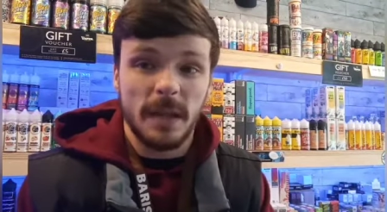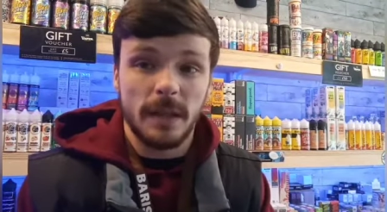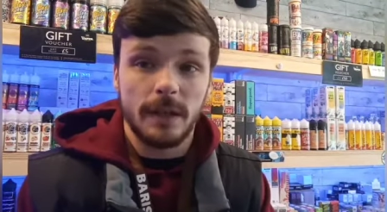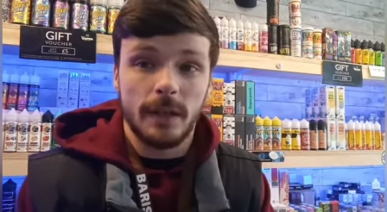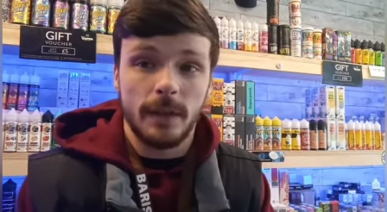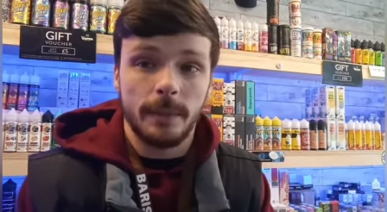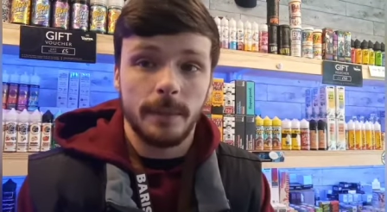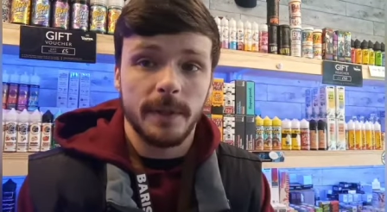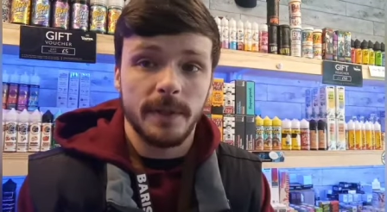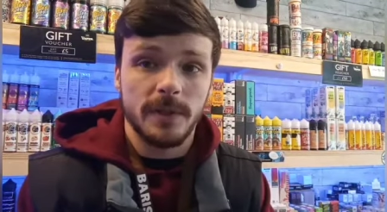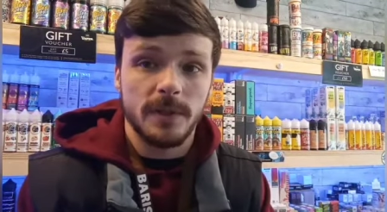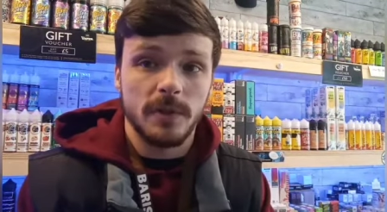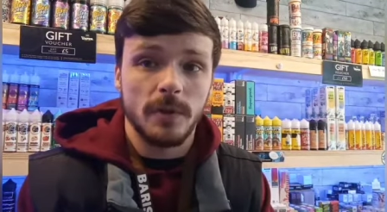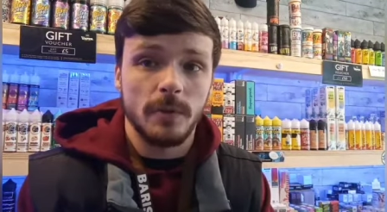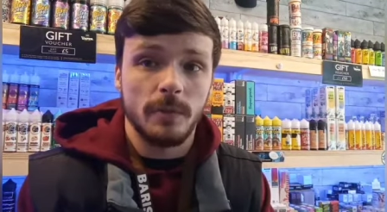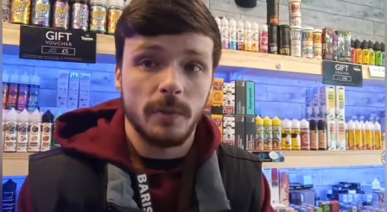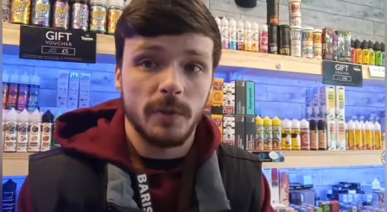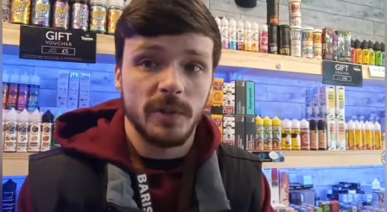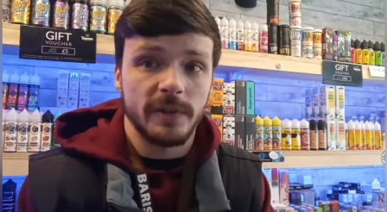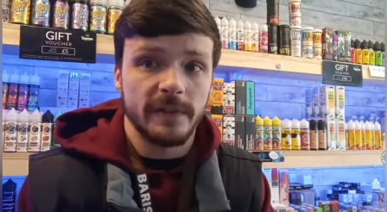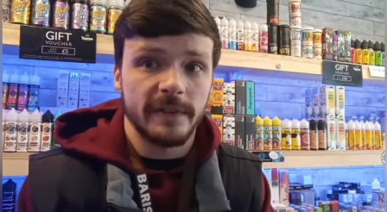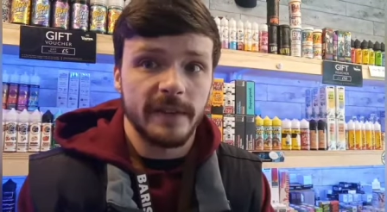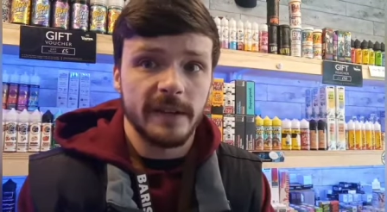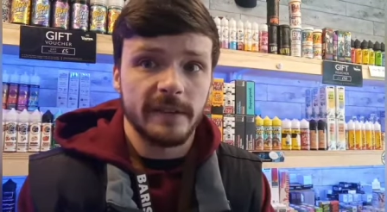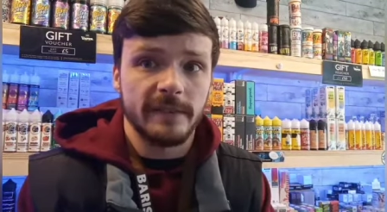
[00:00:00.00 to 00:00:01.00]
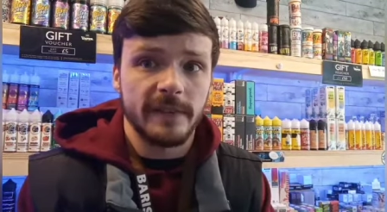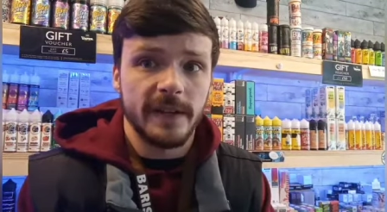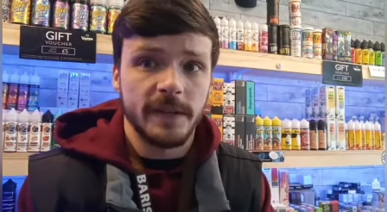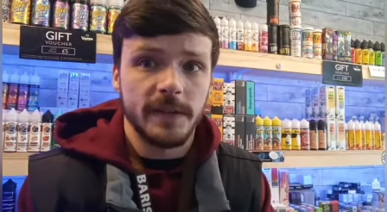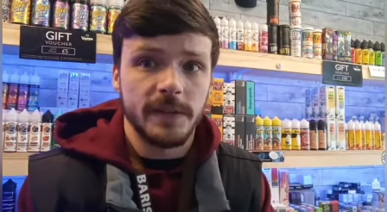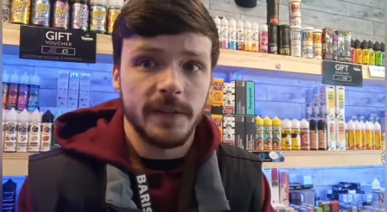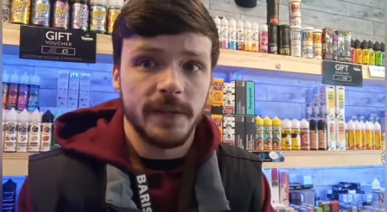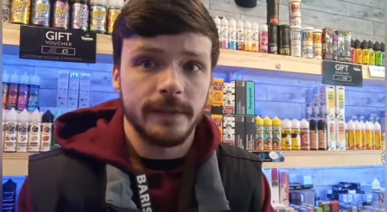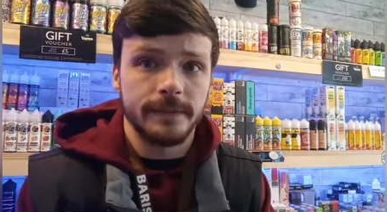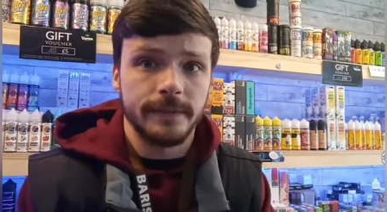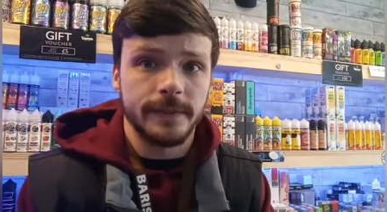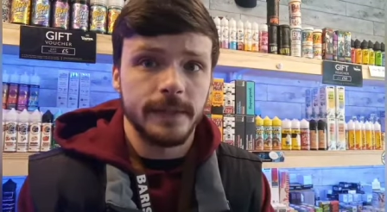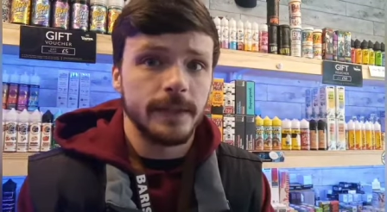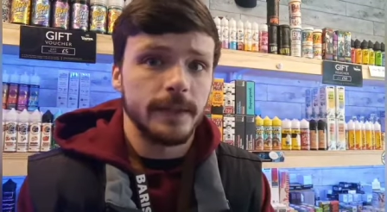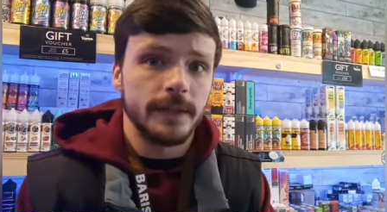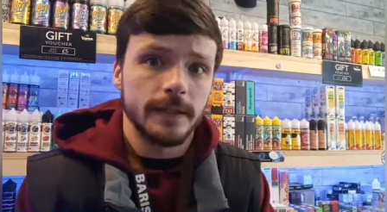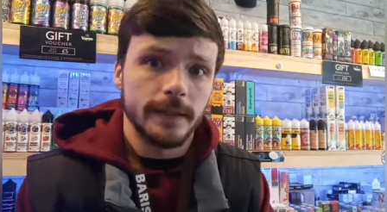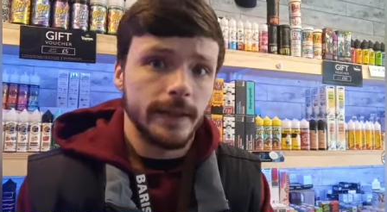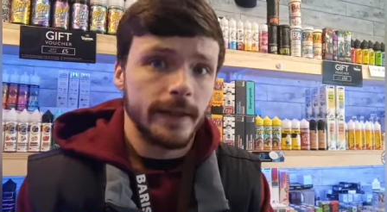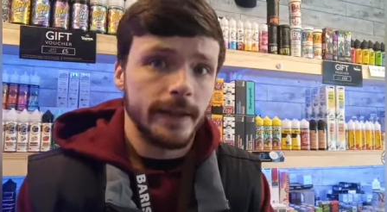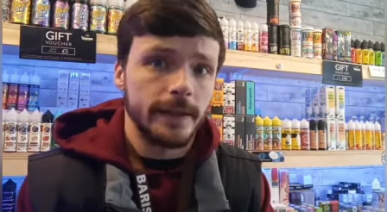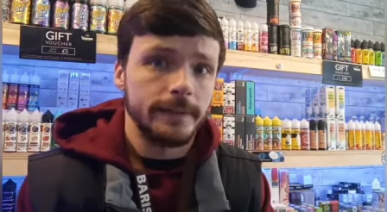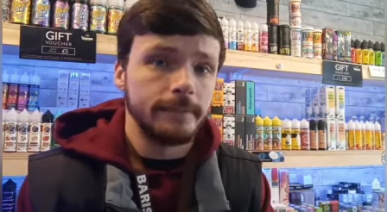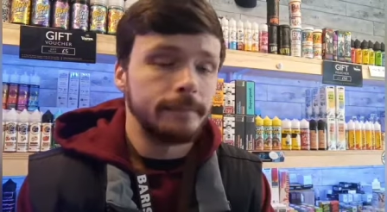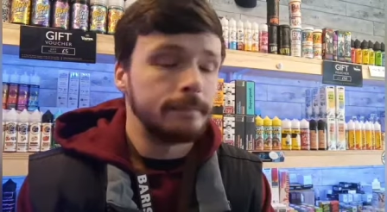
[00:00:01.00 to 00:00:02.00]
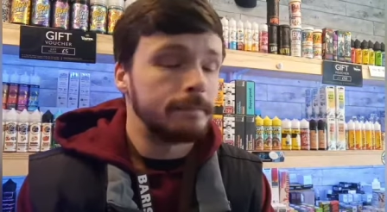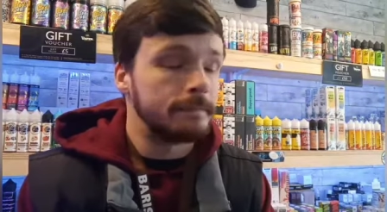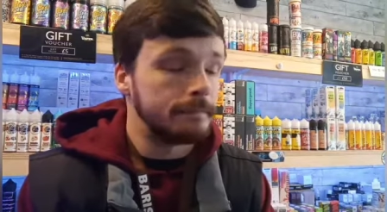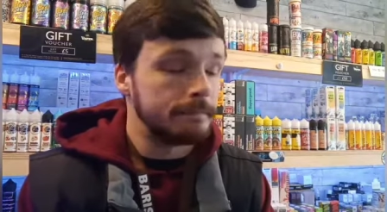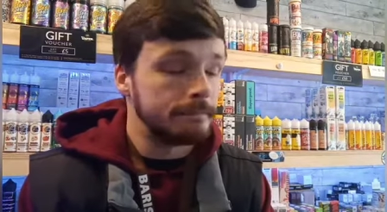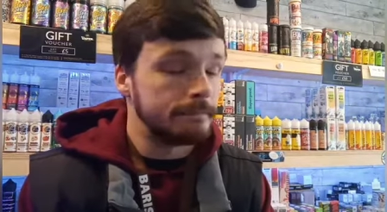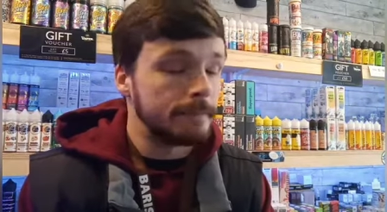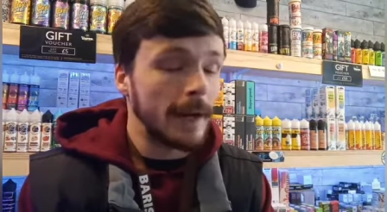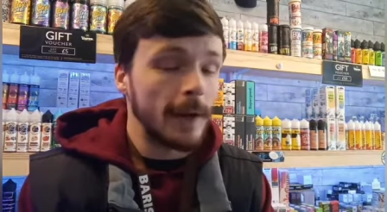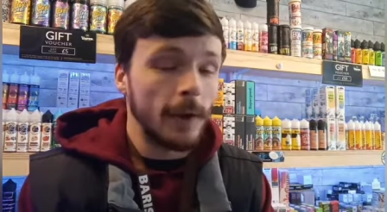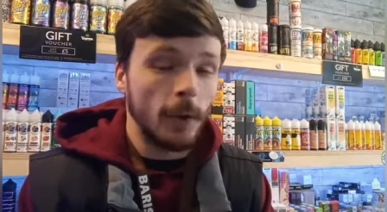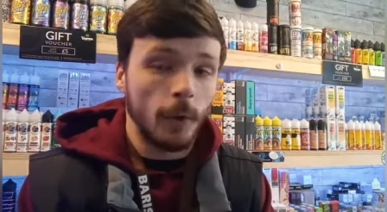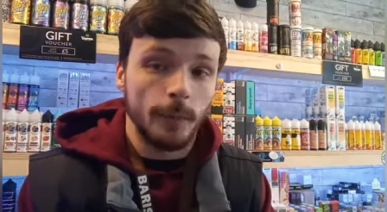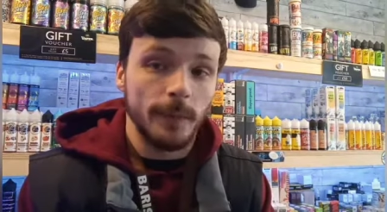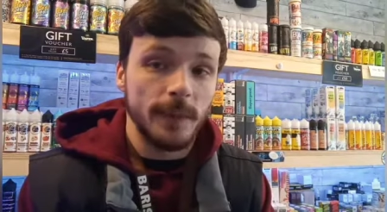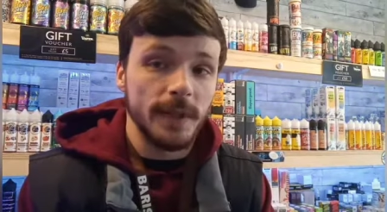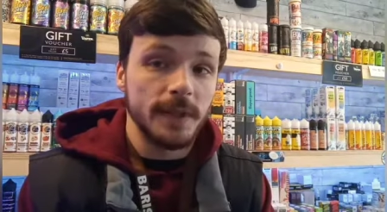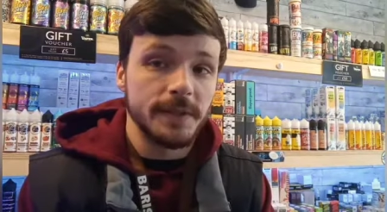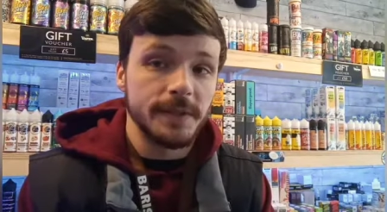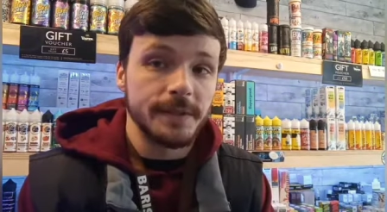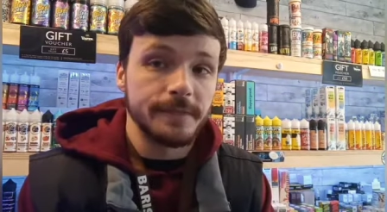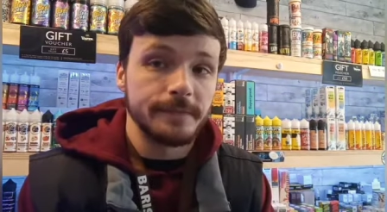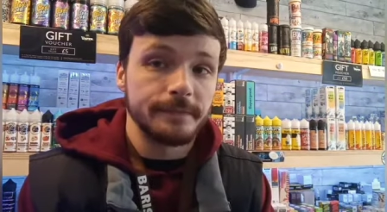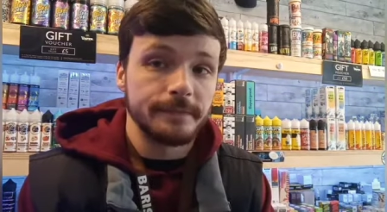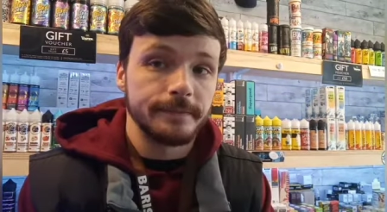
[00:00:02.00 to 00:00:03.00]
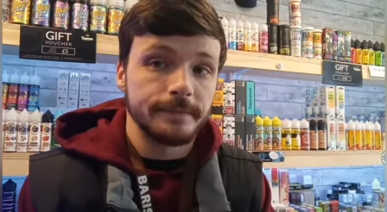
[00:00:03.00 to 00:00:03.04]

little bit too much of an adventure, then by all means,